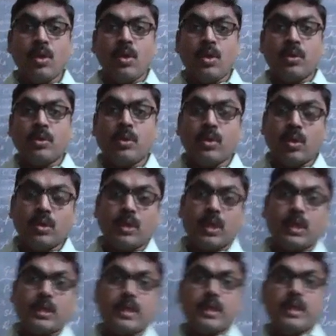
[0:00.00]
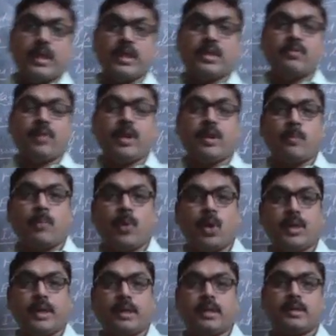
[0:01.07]
you know that it is very
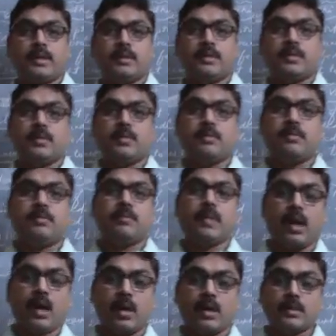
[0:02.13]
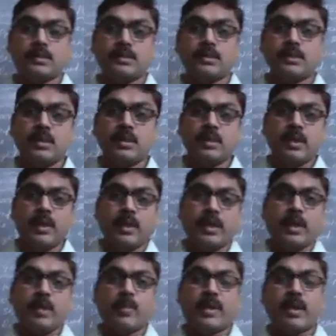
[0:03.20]
important because
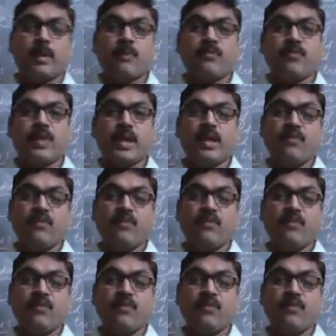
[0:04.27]
it became very